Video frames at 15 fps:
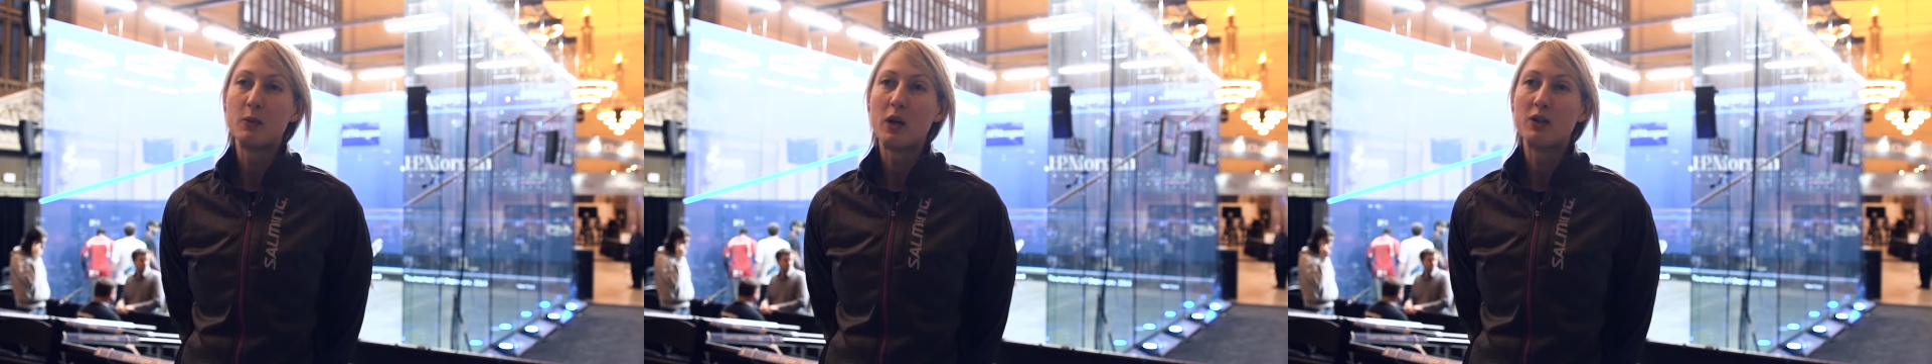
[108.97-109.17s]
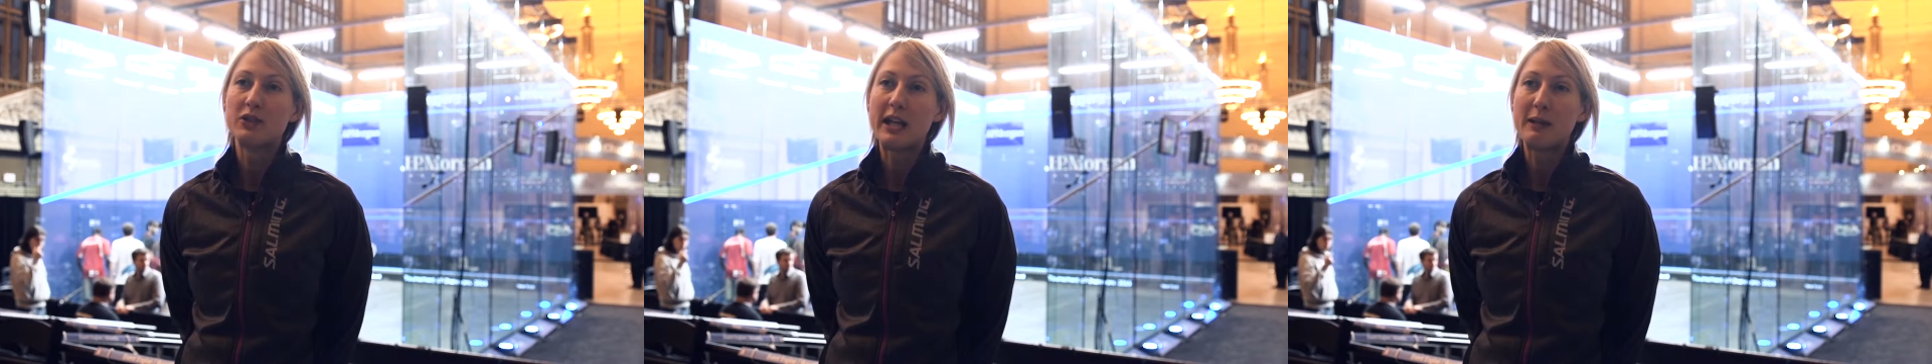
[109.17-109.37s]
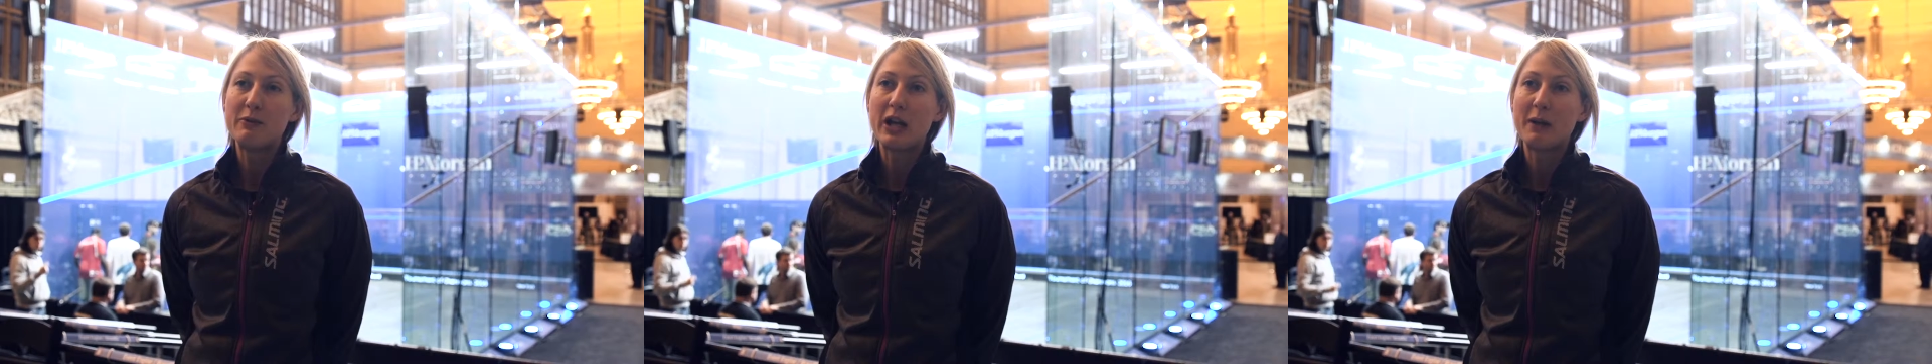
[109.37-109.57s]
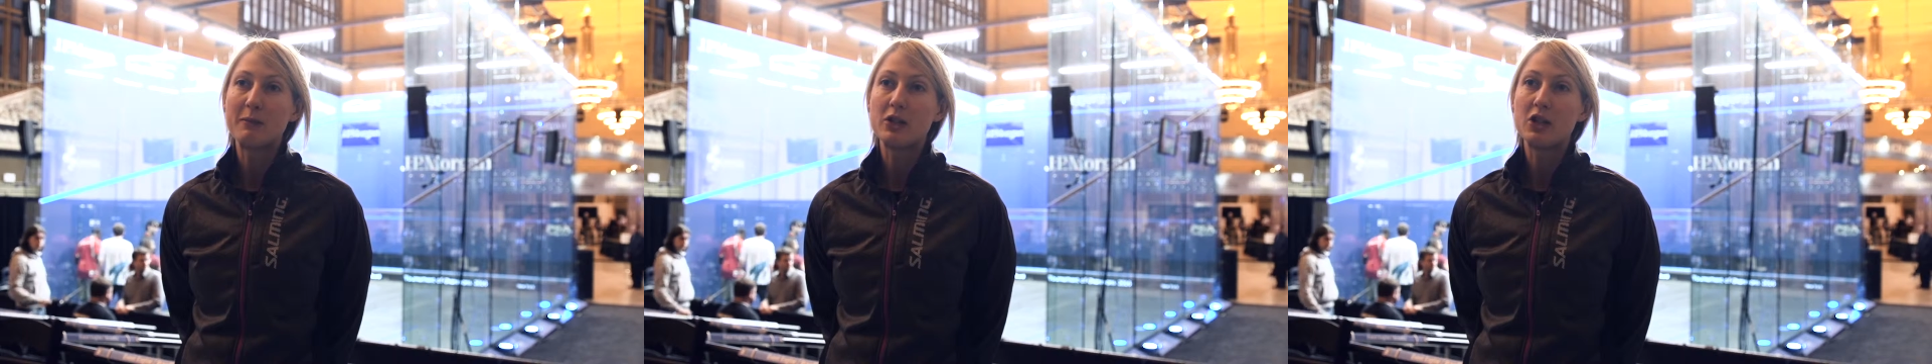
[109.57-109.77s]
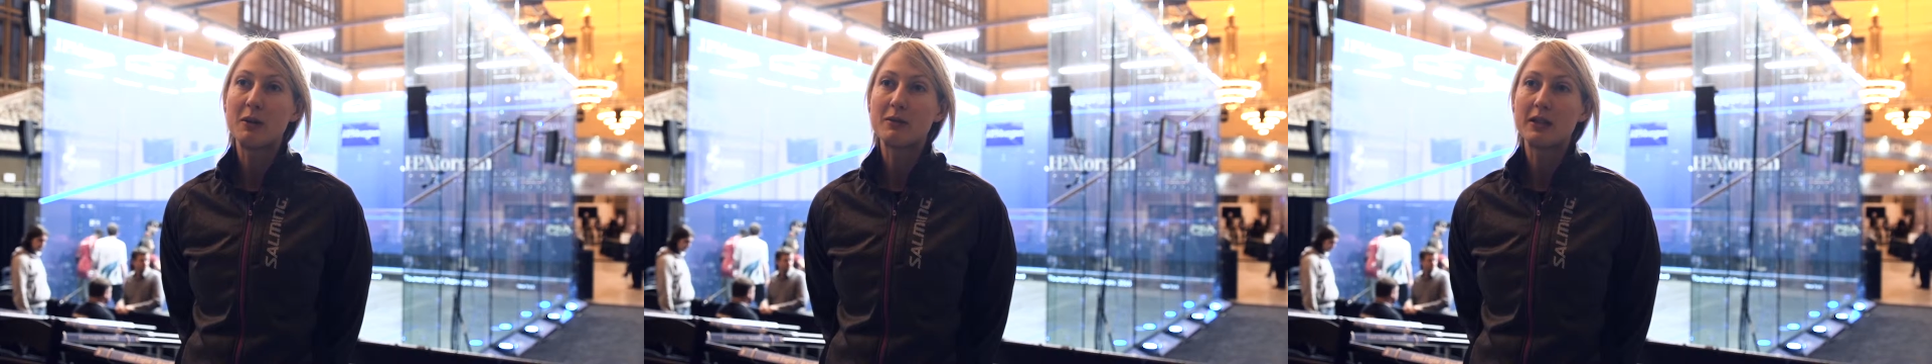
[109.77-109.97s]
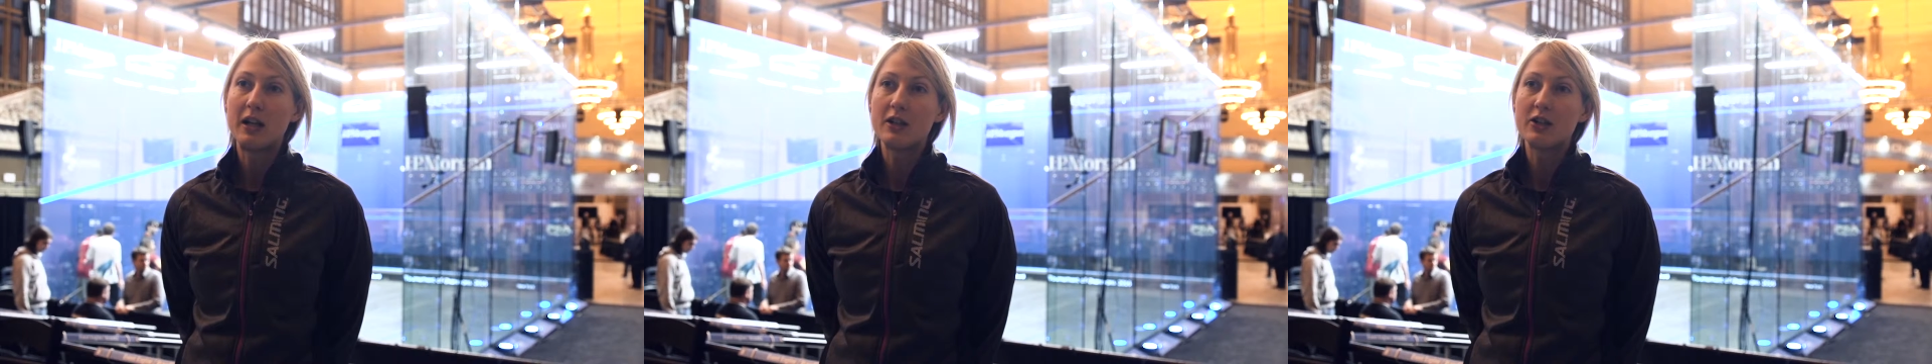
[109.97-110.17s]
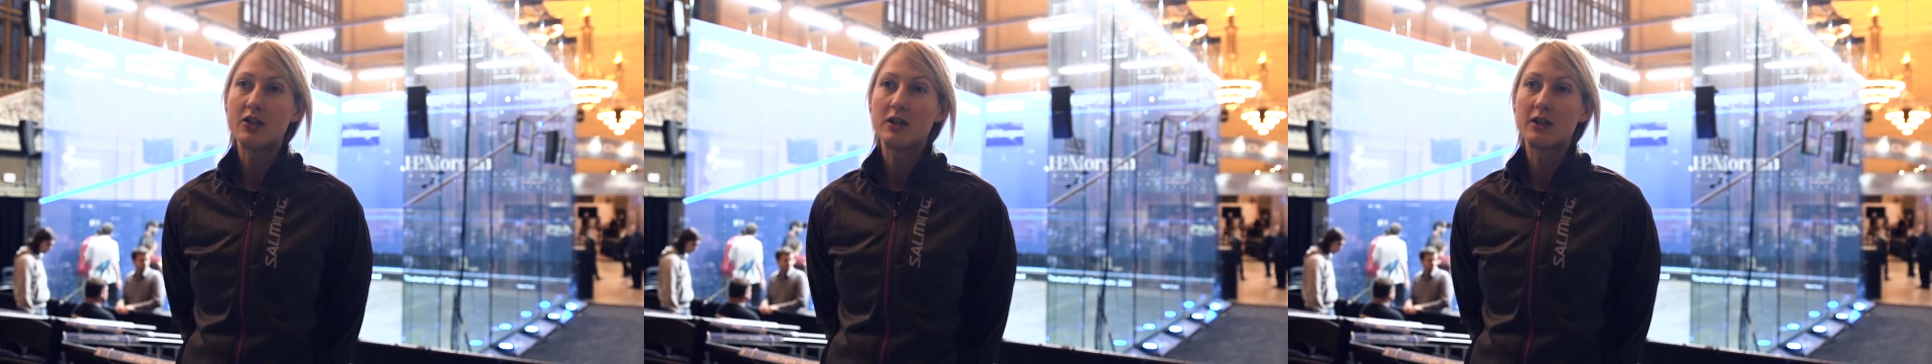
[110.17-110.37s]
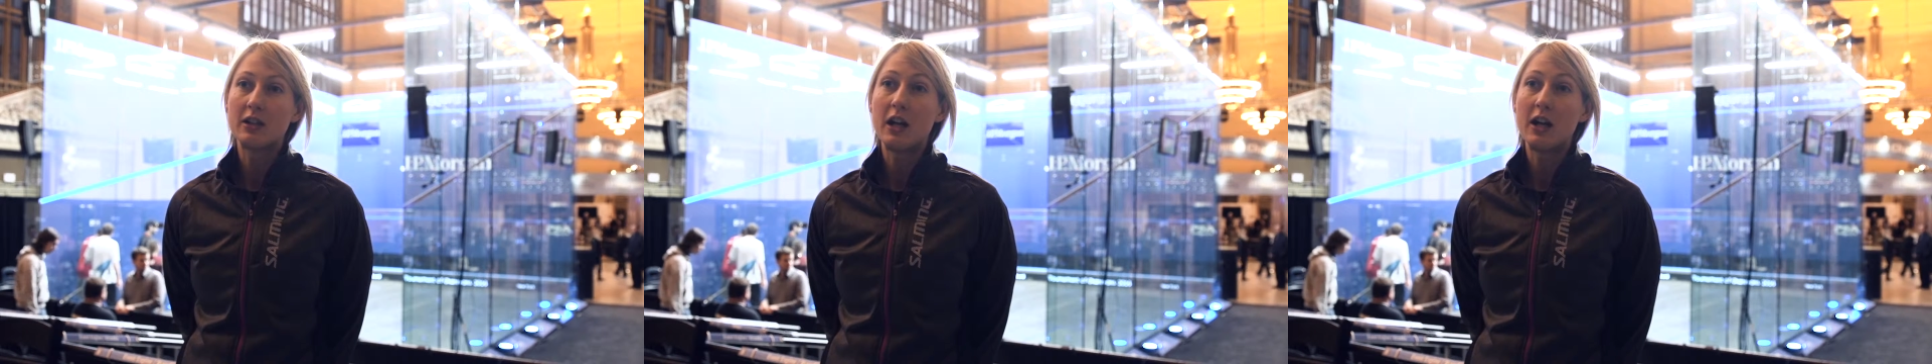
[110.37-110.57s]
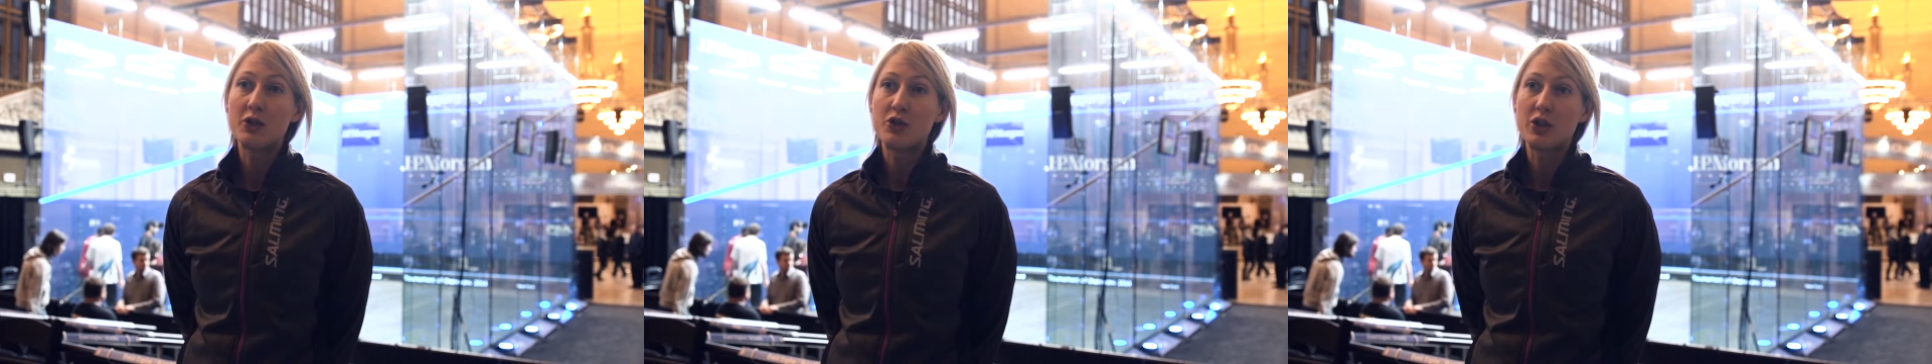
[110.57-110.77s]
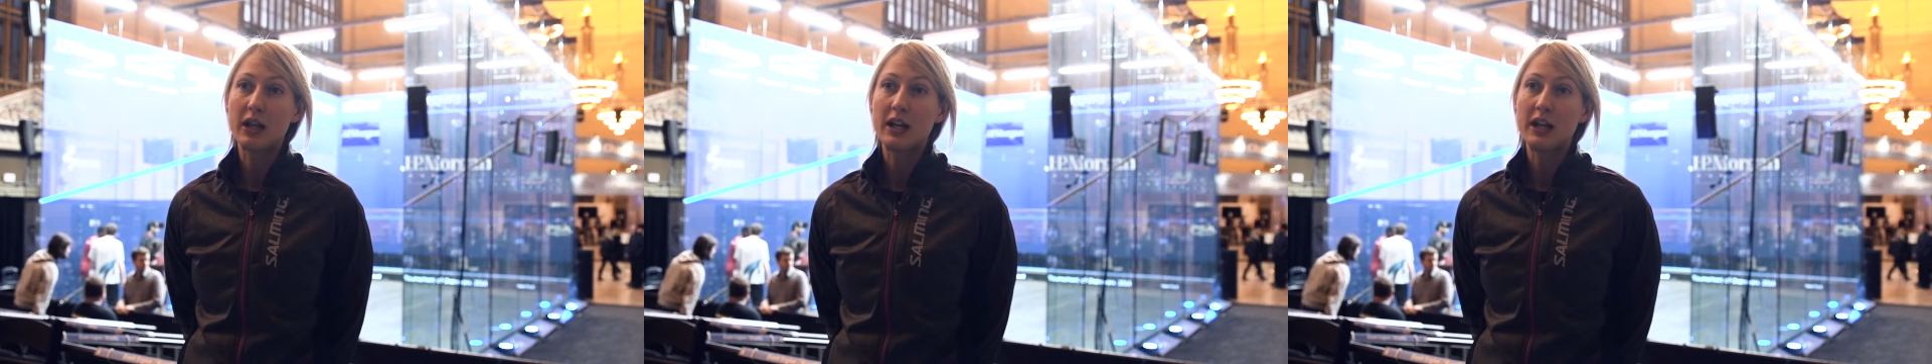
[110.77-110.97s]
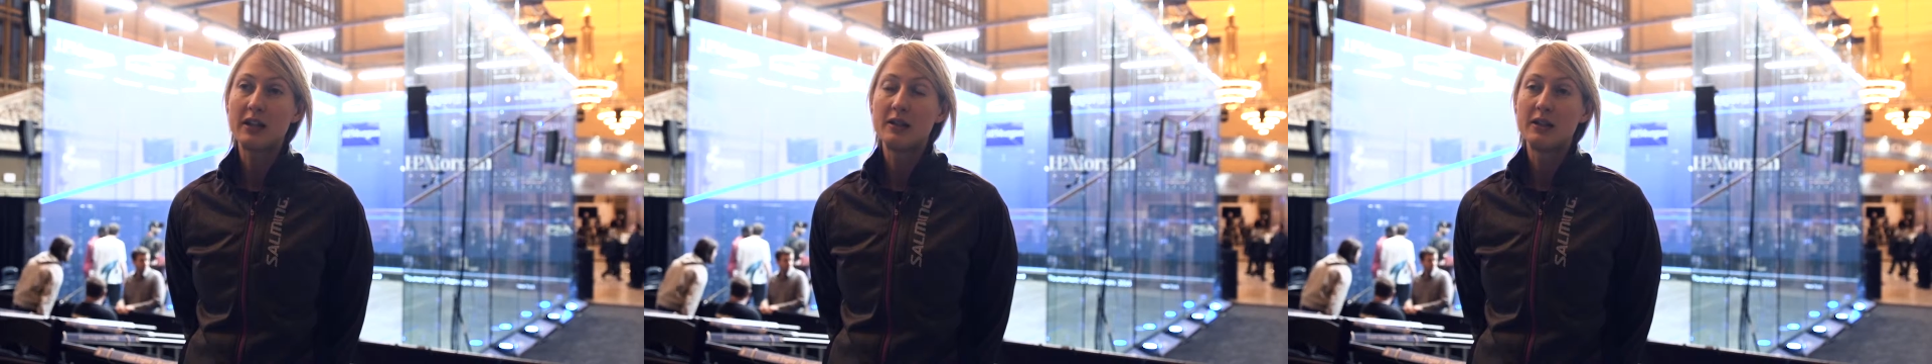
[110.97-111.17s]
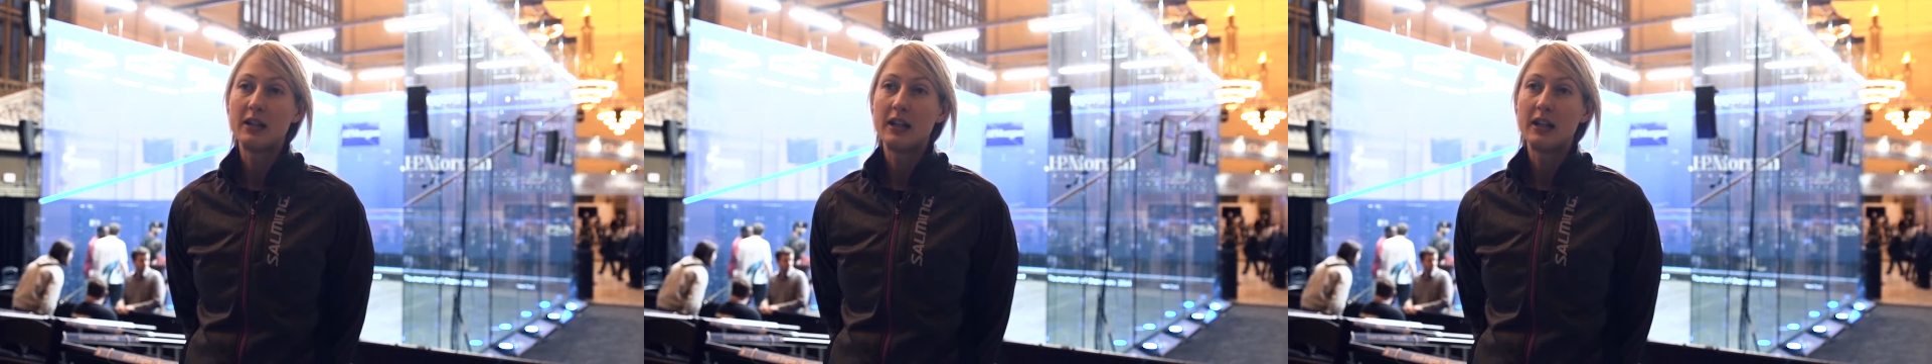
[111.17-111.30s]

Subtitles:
World Team Championships last year